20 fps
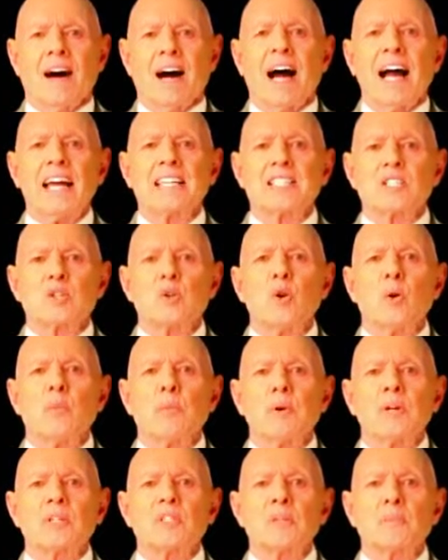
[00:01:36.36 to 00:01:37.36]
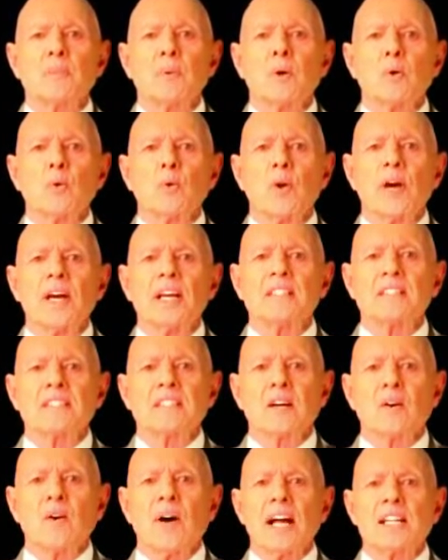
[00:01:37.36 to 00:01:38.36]
A high school principal
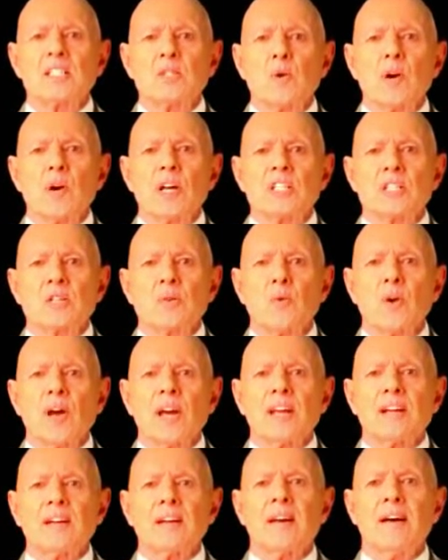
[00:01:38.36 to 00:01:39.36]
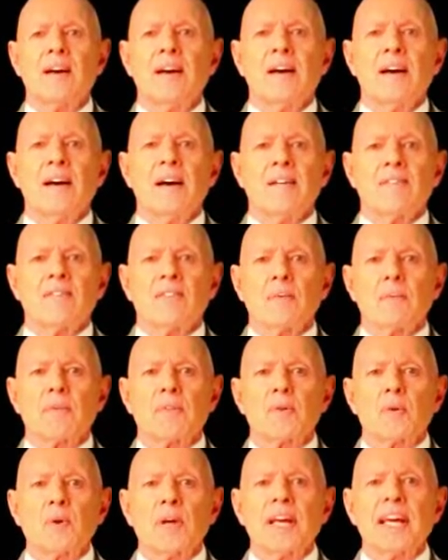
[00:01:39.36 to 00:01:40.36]
raised the graduation rate from
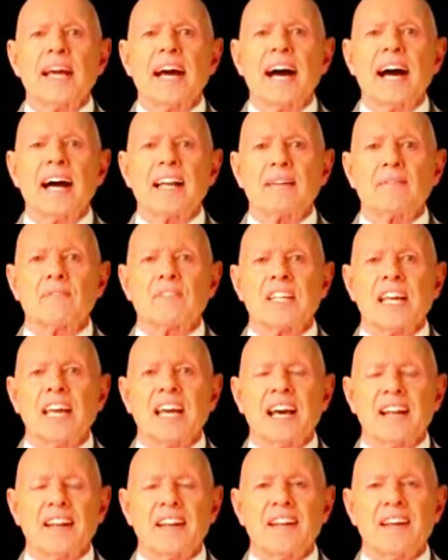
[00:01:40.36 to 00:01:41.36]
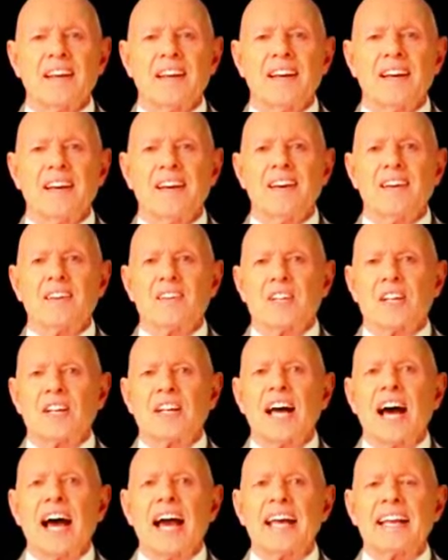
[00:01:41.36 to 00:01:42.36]
3 out of 10 to
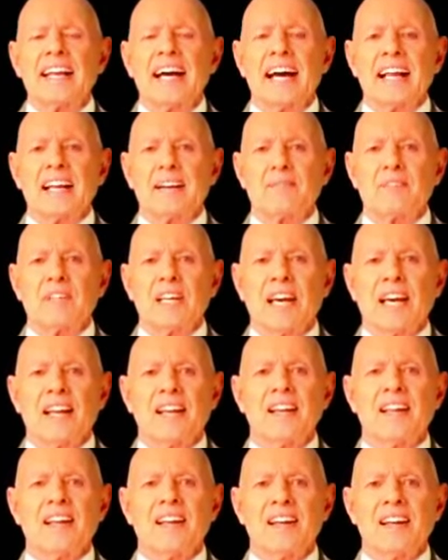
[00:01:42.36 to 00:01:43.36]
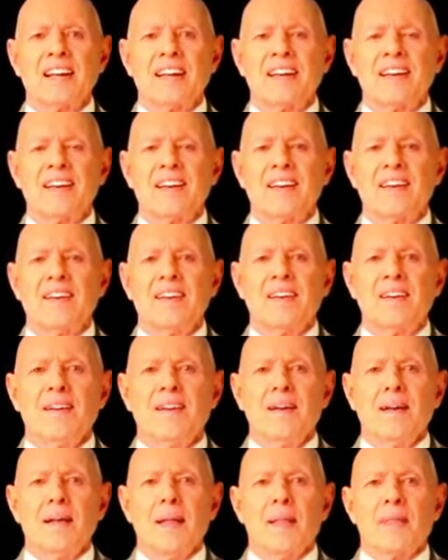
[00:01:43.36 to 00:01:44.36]
9 out of 10.
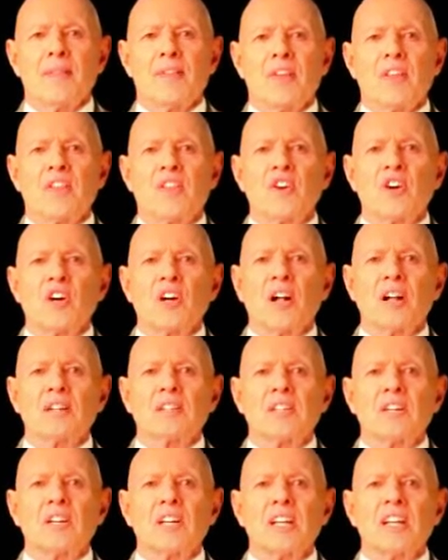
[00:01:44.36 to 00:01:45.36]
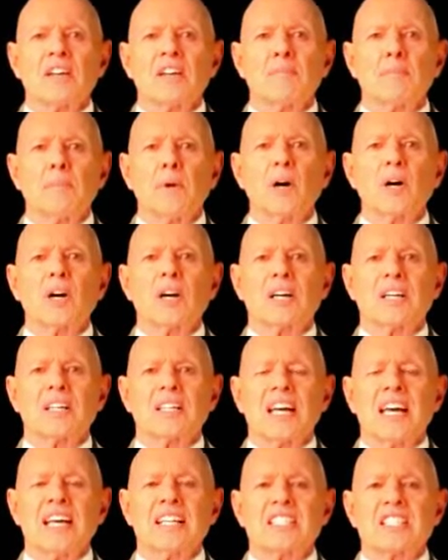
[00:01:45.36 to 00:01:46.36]
The third alternative book
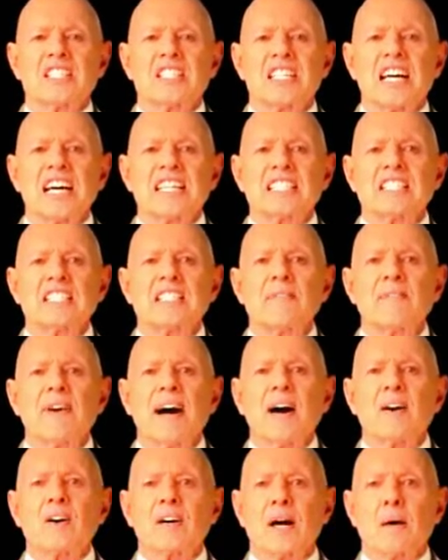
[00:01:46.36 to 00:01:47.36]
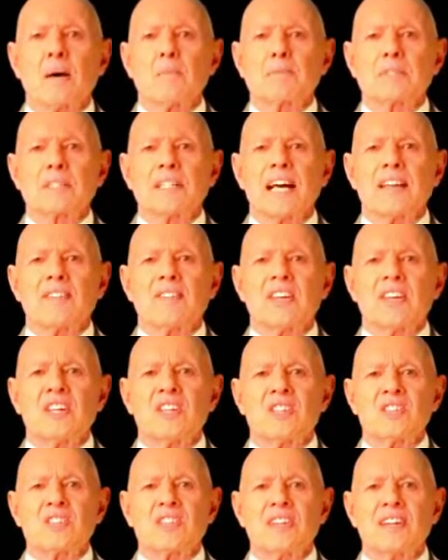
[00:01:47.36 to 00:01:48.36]
contains dozens of outcomes like
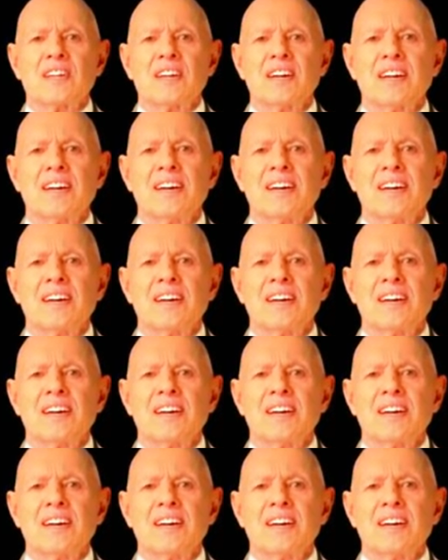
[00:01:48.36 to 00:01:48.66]
these.